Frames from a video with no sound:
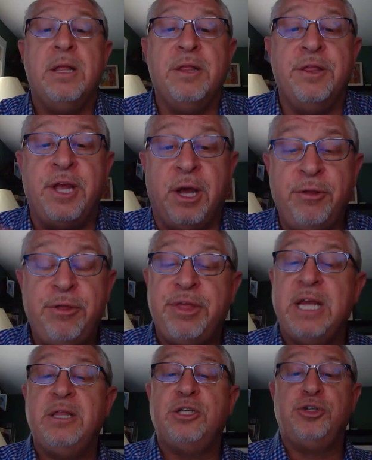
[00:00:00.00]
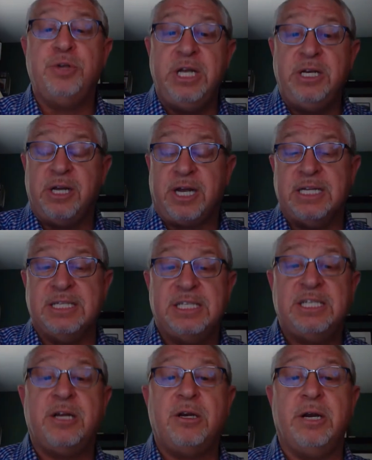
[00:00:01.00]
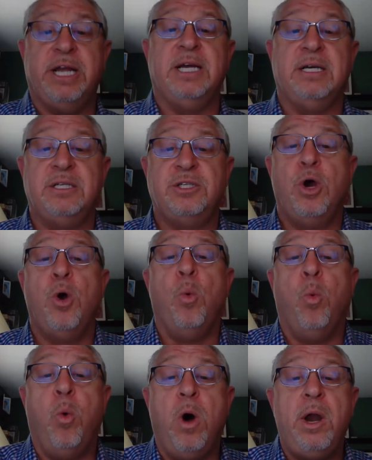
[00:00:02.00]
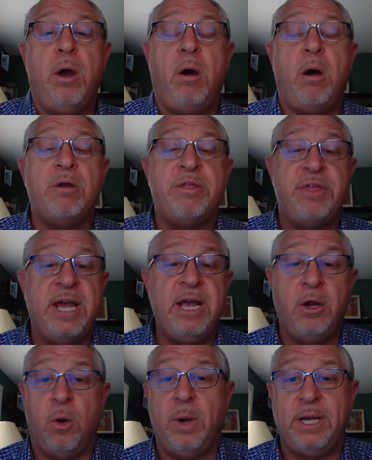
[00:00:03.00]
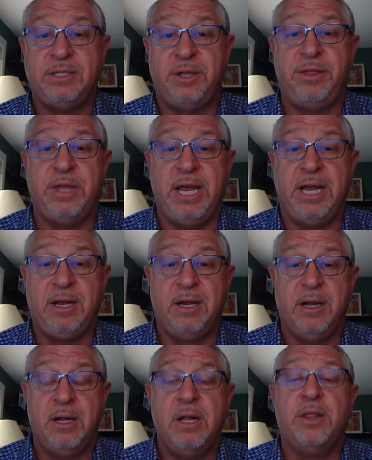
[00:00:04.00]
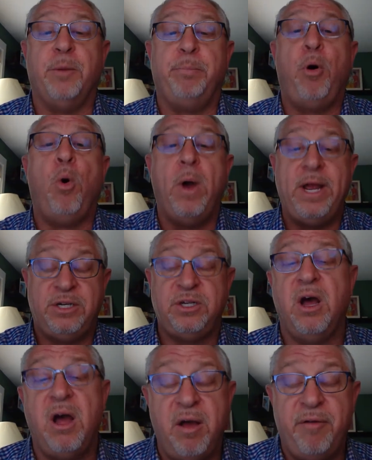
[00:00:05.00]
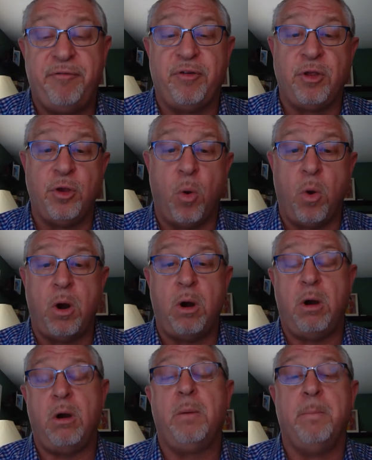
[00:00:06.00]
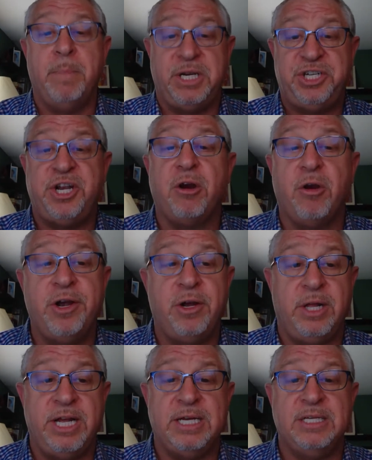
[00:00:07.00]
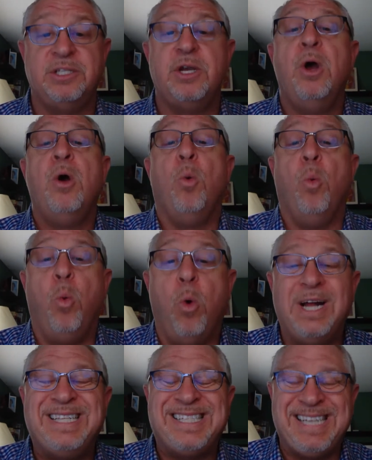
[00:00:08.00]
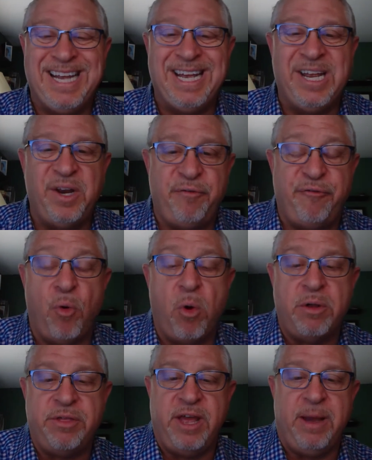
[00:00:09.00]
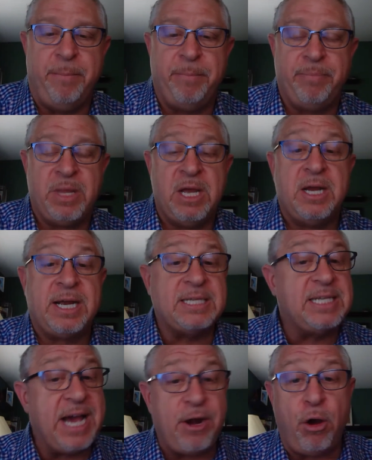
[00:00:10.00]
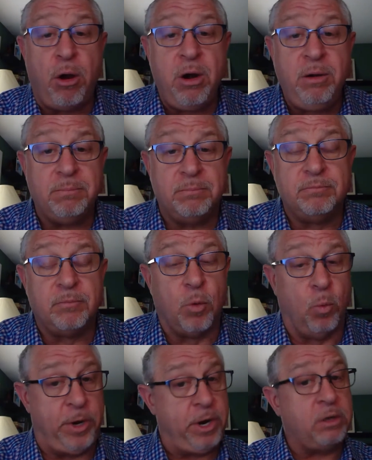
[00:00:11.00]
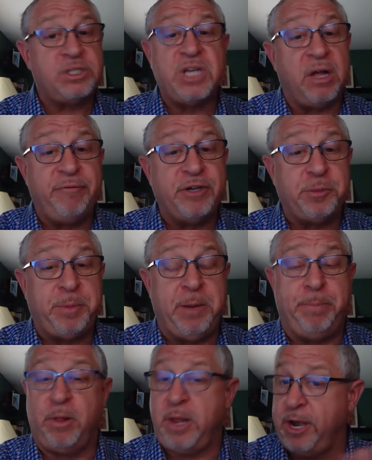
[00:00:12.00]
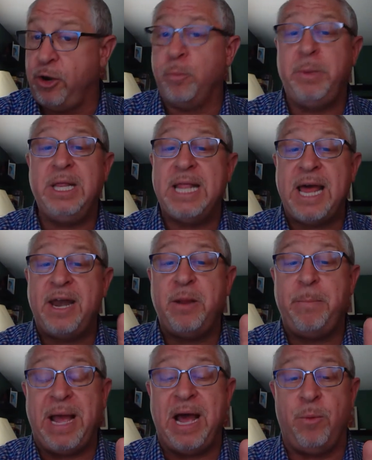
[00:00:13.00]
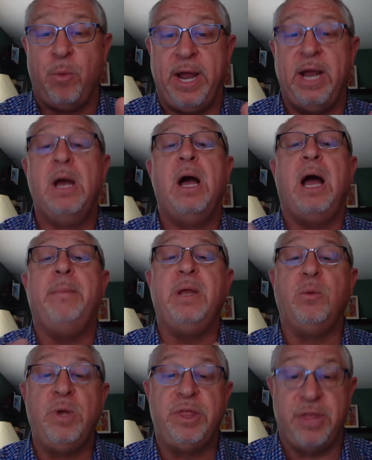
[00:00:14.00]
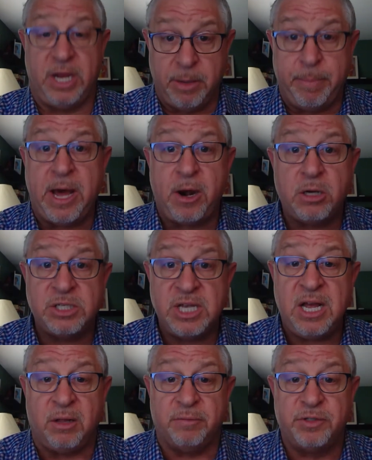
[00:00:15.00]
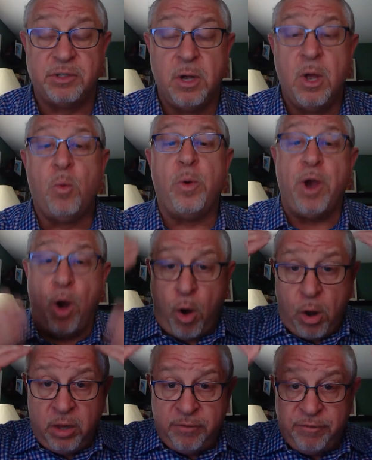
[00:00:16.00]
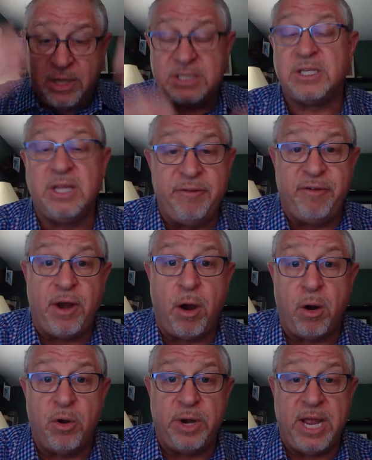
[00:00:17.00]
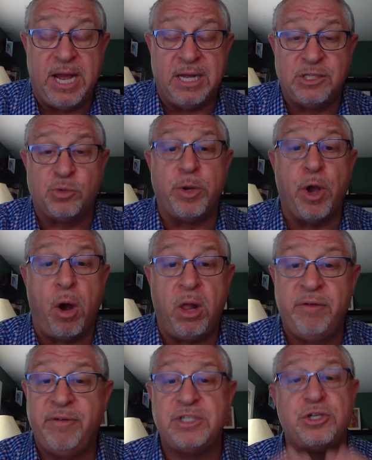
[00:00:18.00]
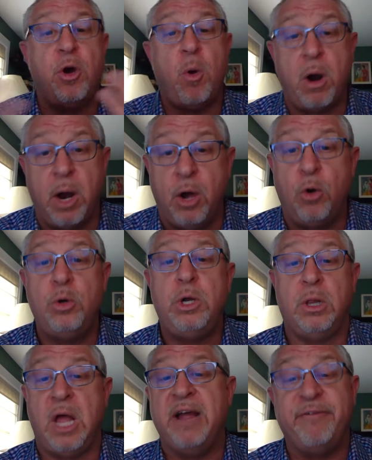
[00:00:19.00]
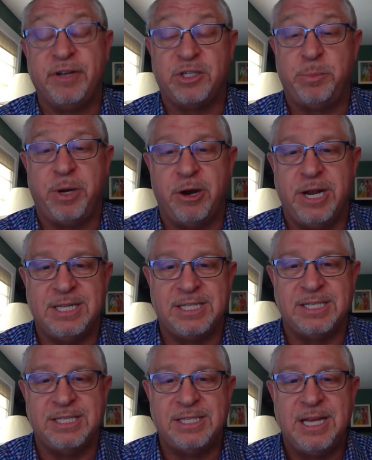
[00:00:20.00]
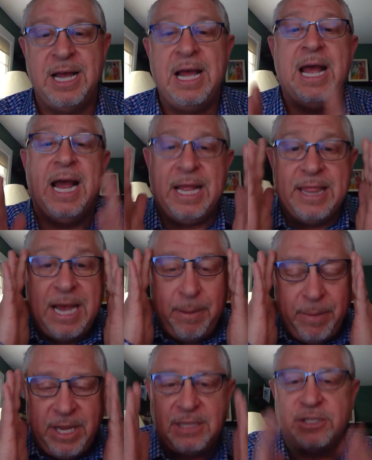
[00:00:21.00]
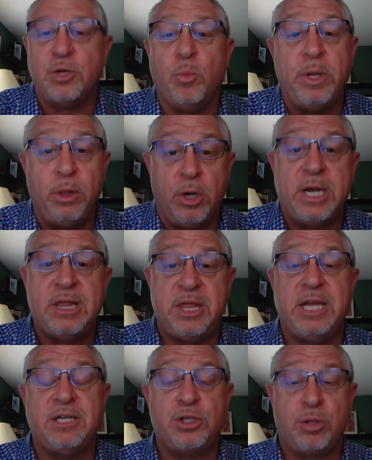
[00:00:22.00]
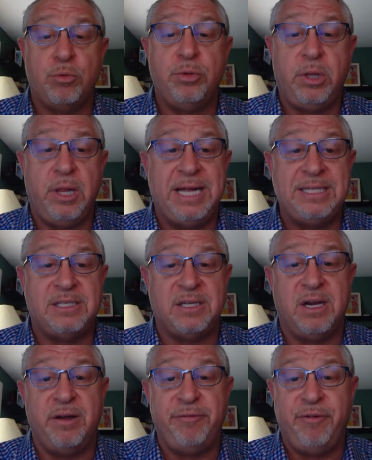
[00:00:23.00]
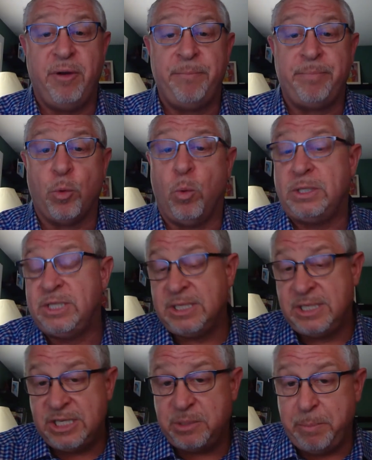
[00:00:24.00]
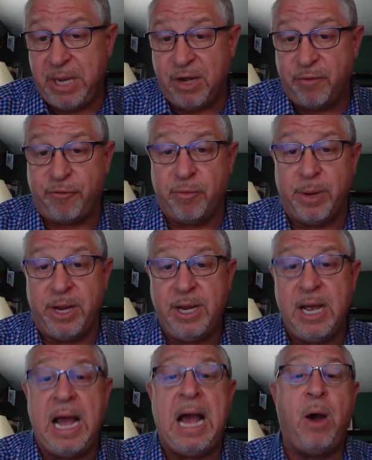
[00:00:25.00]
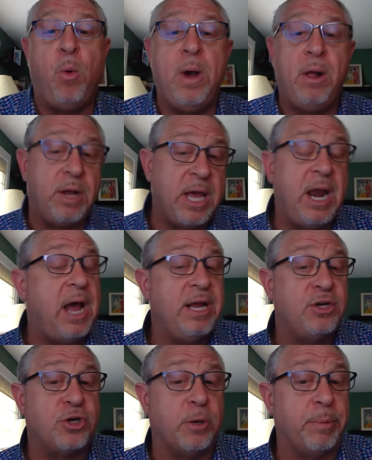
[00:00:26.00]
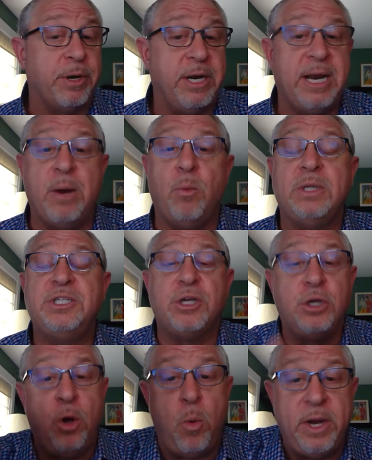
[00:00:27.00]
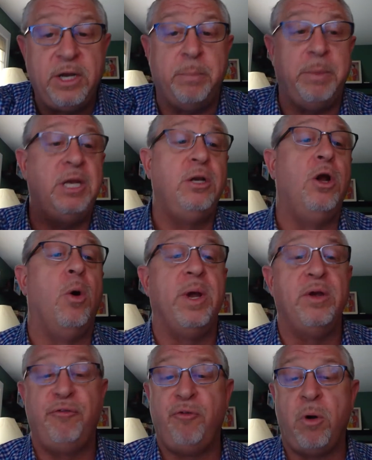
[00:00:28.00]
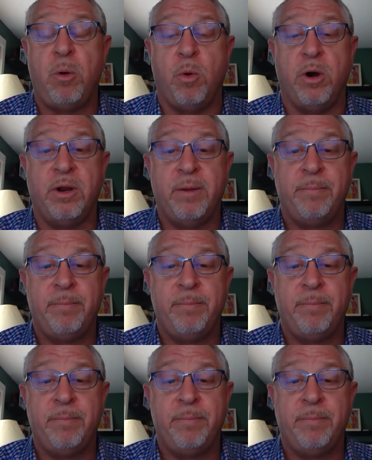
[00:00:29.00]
The other thing that you need to consider is, what are they going to think the point of your material is? What's in it for them? Because at heart, we are selfish people, and I don't mean that in a bad way. I mean, we think about ourselves. All of us live in our own heads. All of us know our own life experiences, and that means we look at things through the lens of, what does this mean for me? How well can I interpret it? And what's it going to mean going forward?